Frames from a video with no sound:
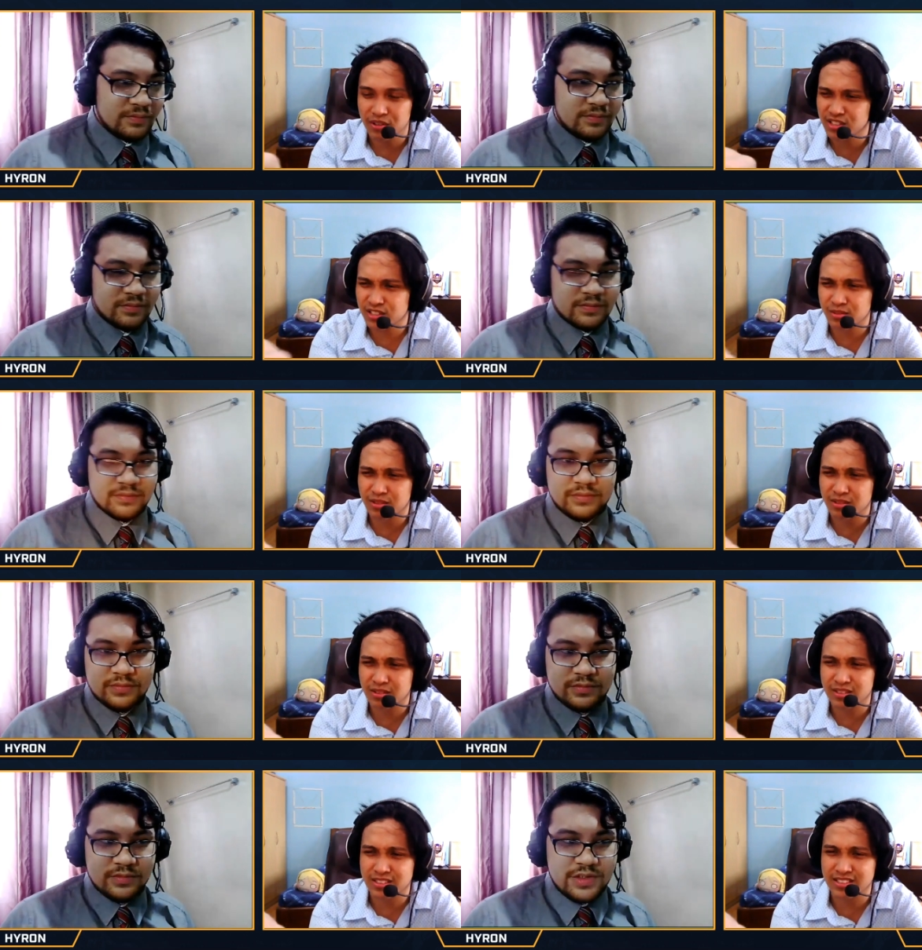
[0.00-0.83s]
Speaker 1: uh, just
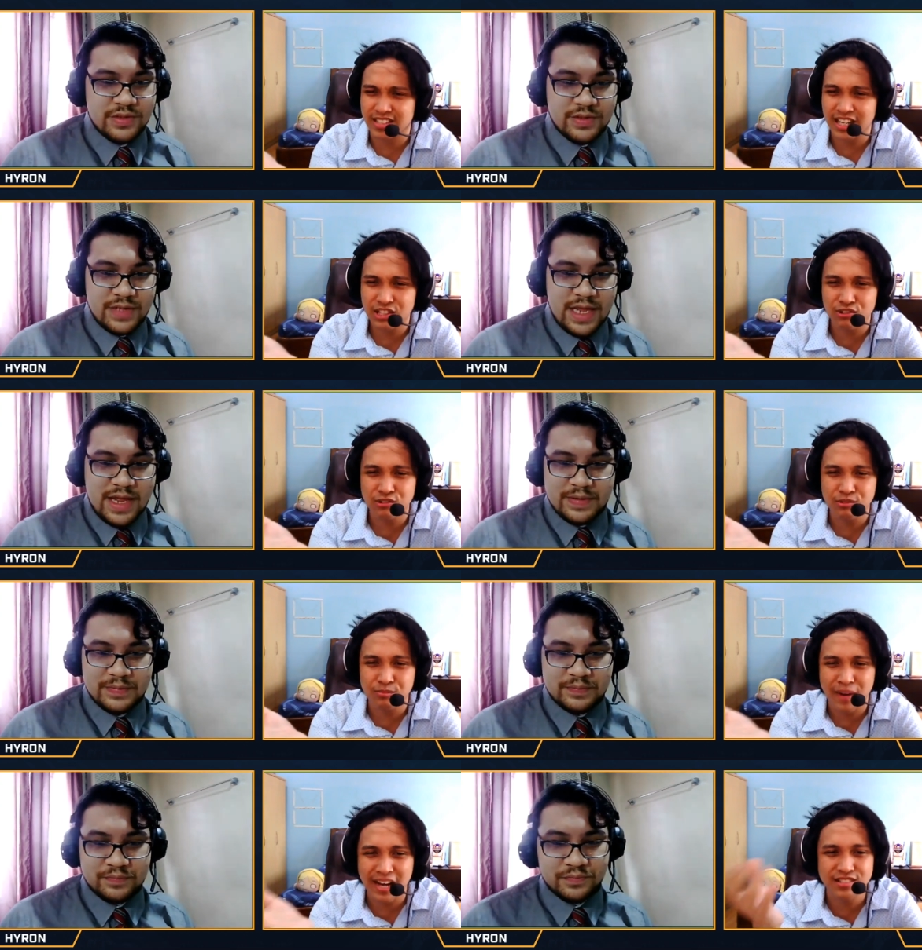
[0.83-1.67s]
try
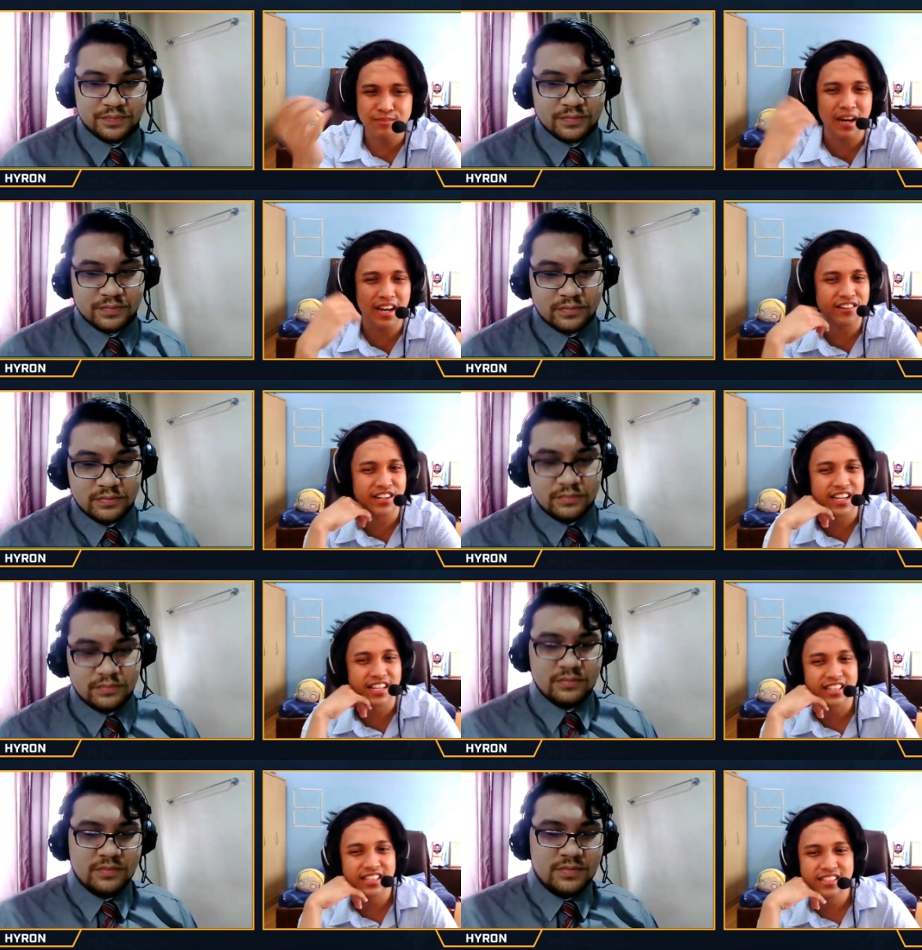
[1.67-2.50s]
to pass by,
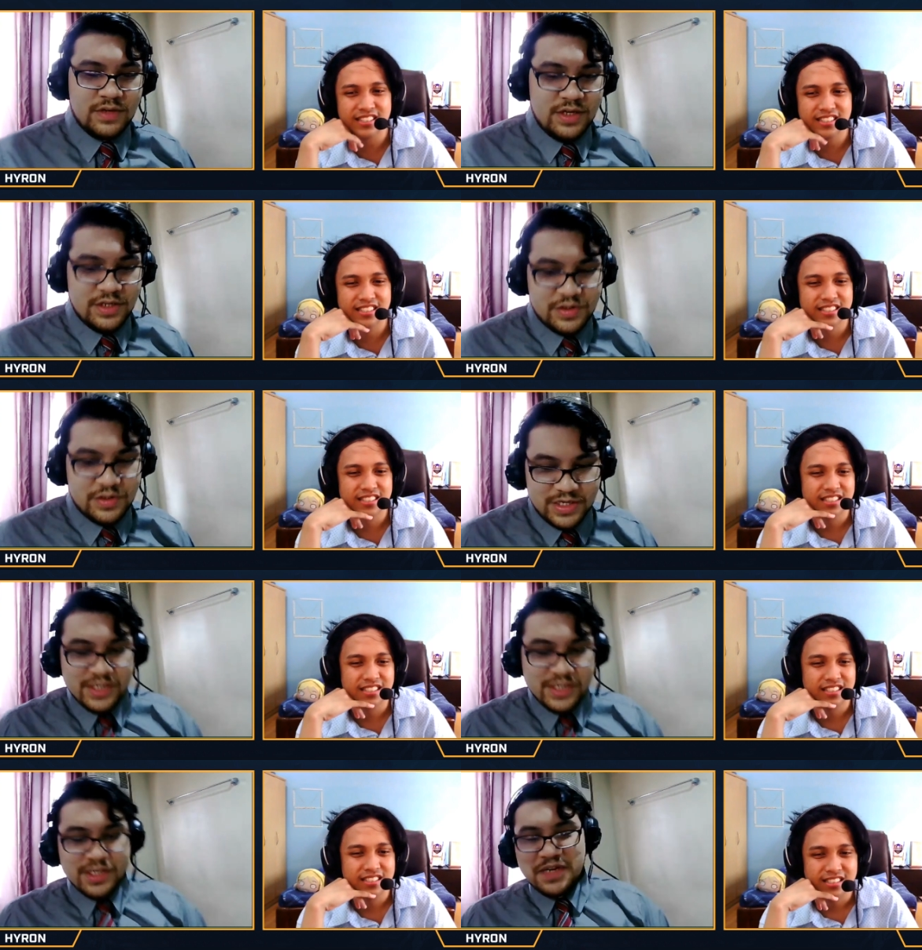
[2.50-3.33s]
right?
Speaker 2: So
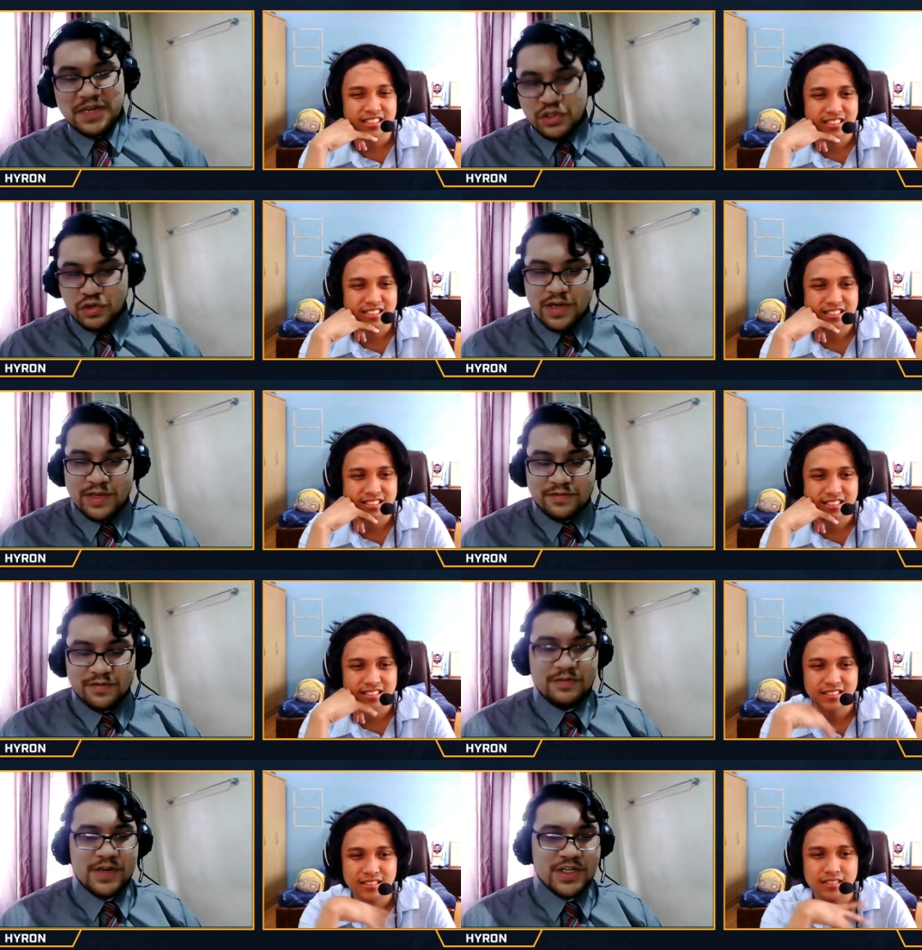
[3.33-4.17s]
this is gonna be the druid
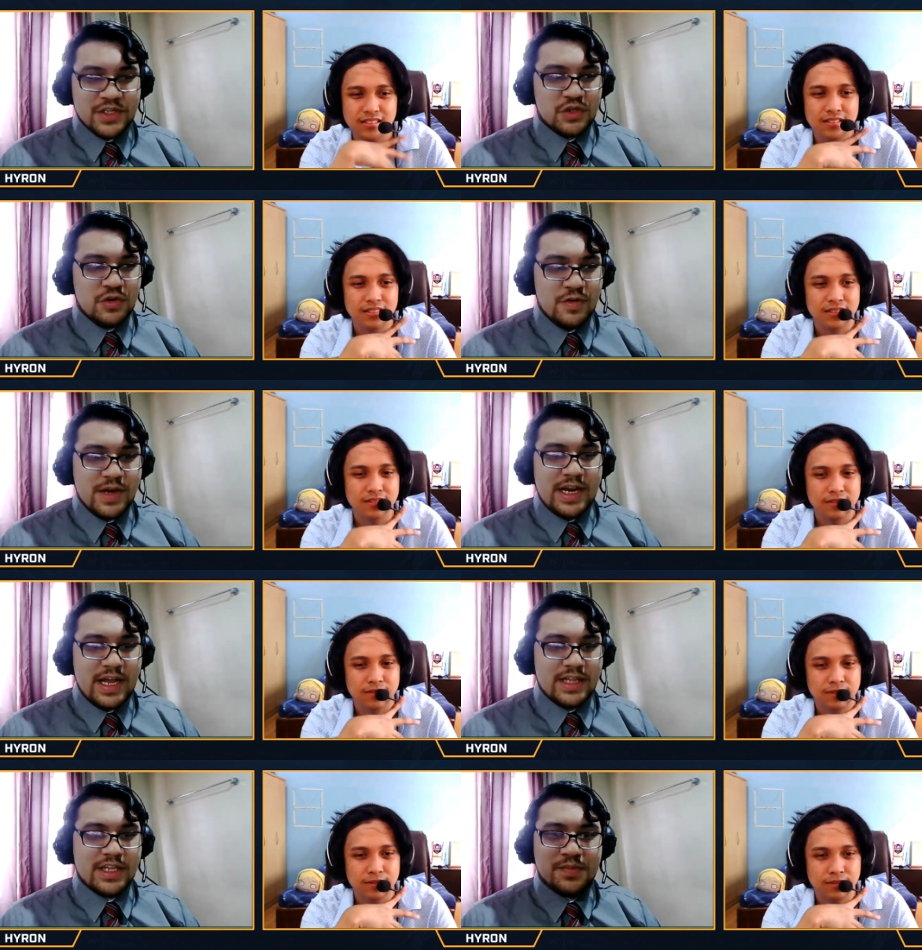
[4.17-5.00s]
versus druid
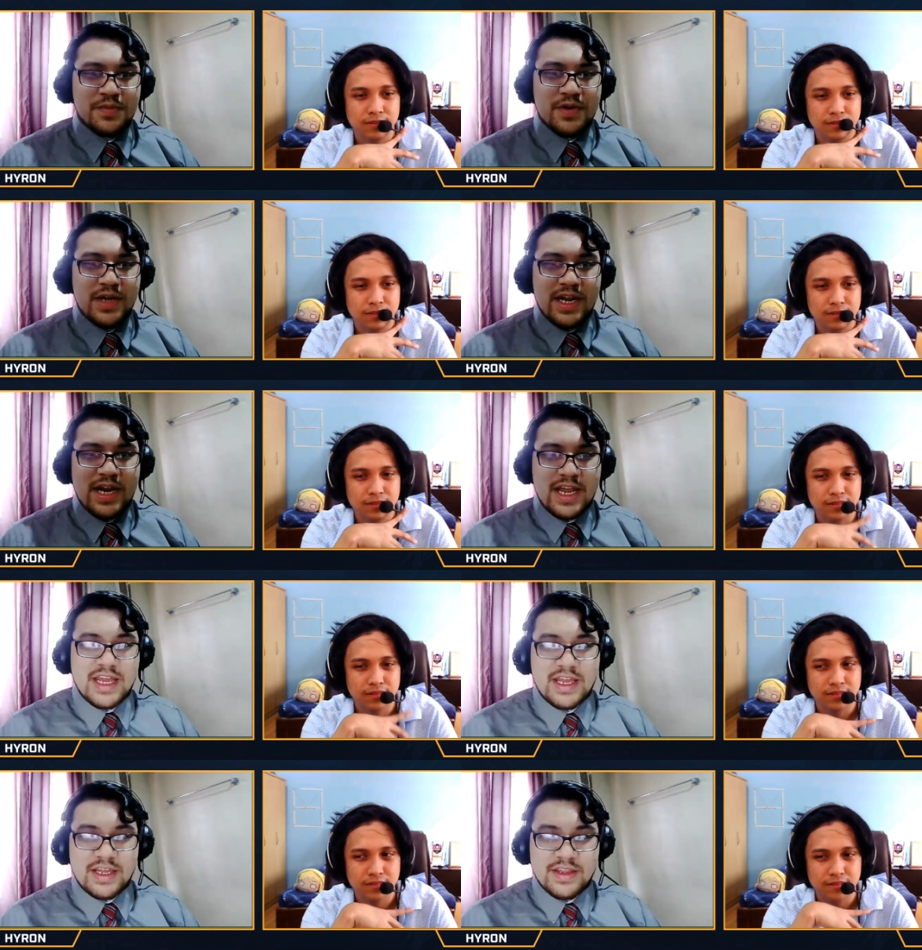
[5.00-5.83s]
at this point, and
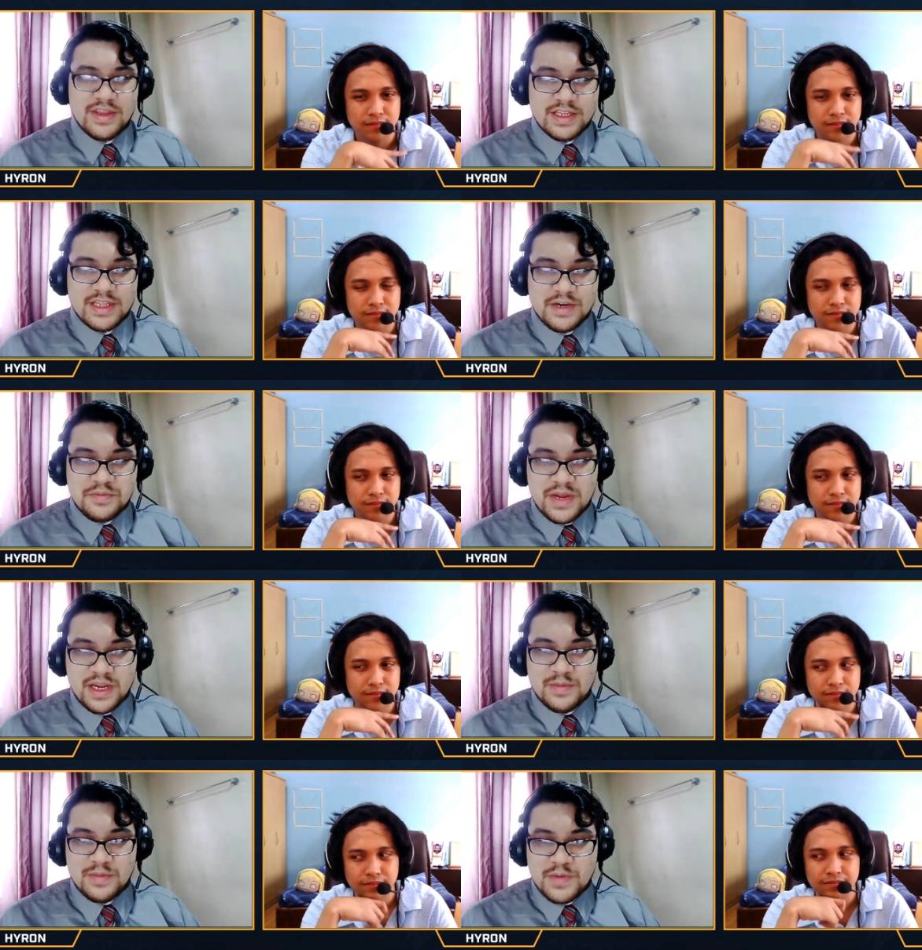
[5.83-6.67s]
I think they're
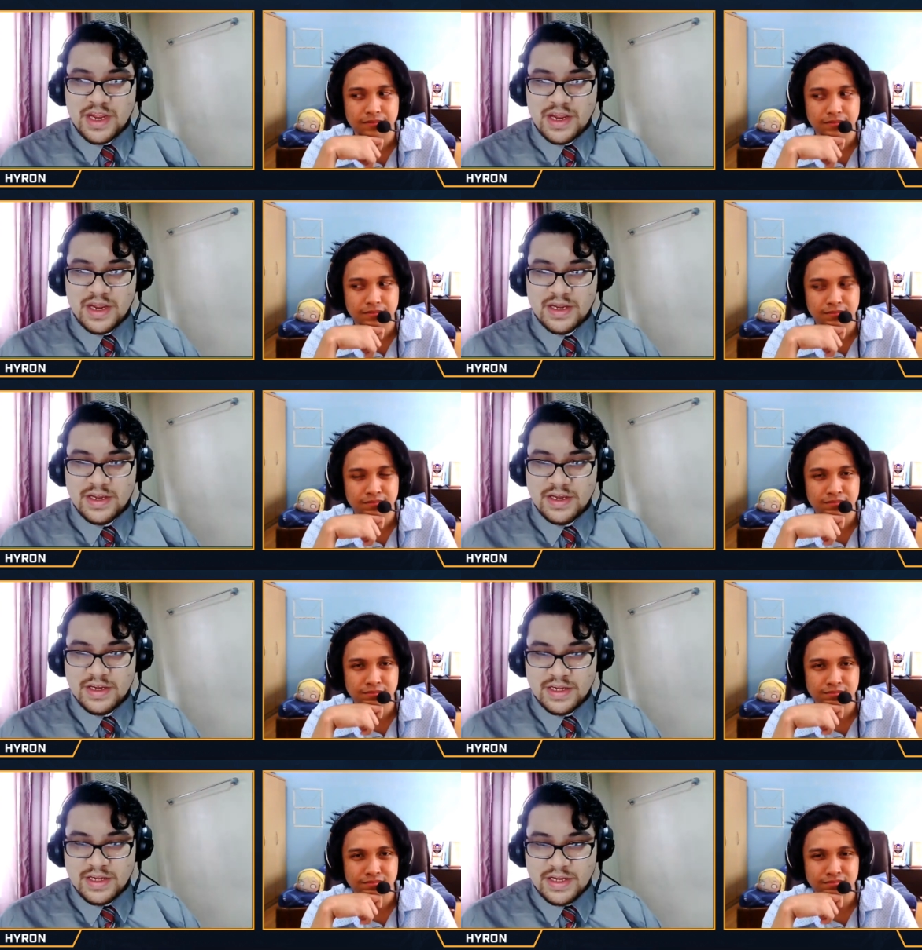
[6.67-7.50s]
being bringing
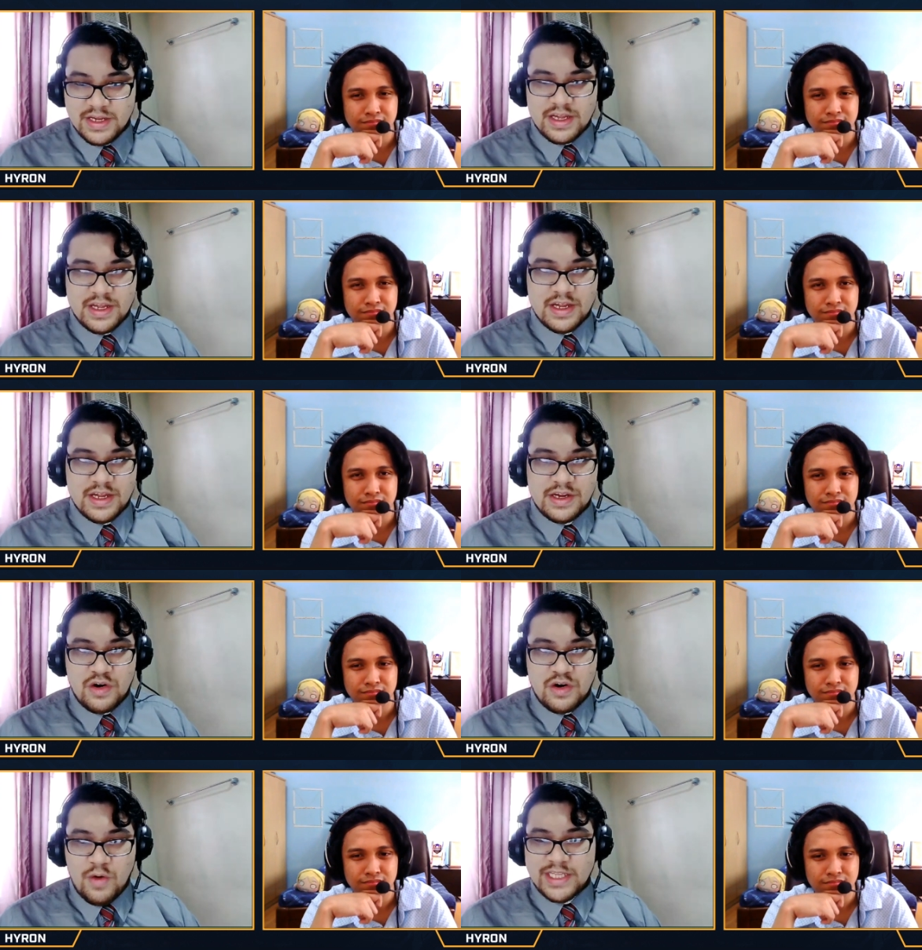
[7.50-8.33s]

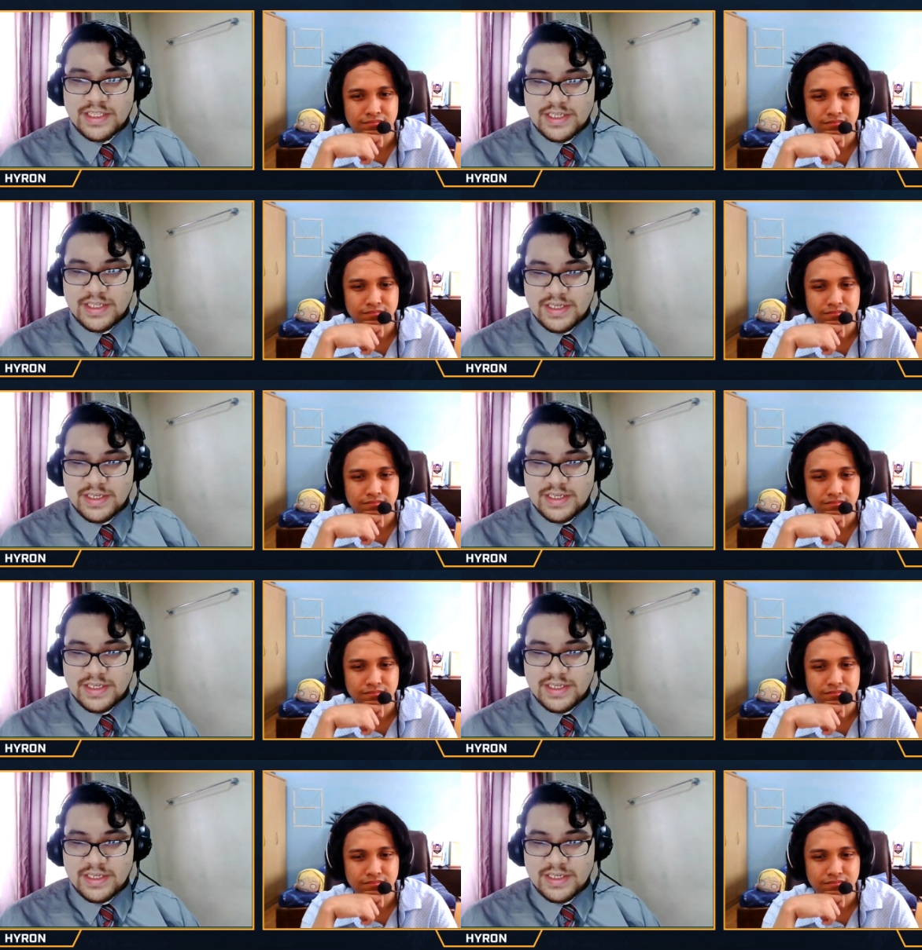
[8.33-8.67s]
uh, quite